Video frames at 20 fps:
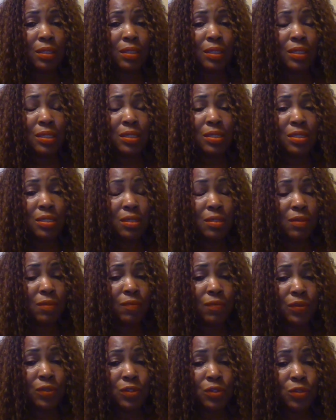these
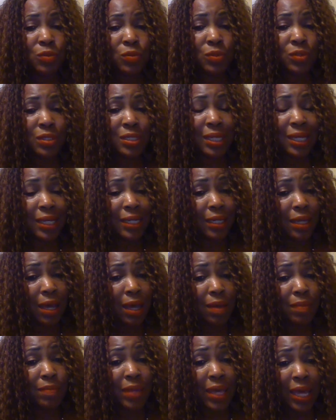individuals, and
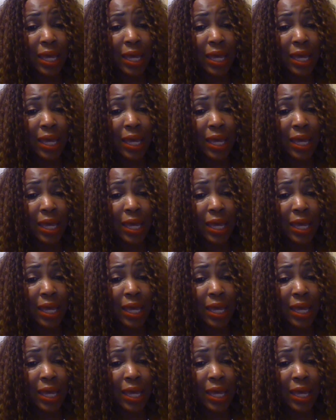I'm